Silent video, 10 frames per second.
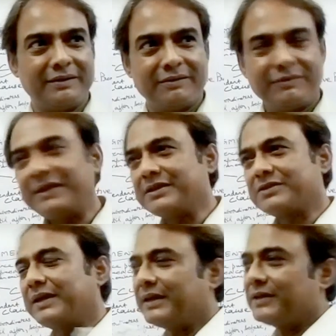We are just
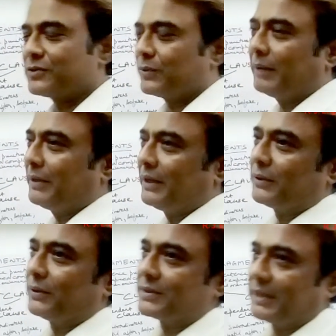writing swam
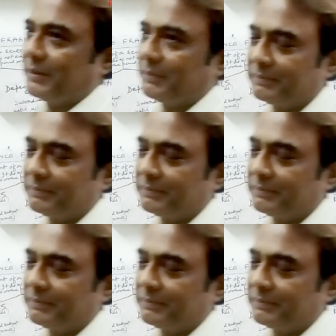into the sea.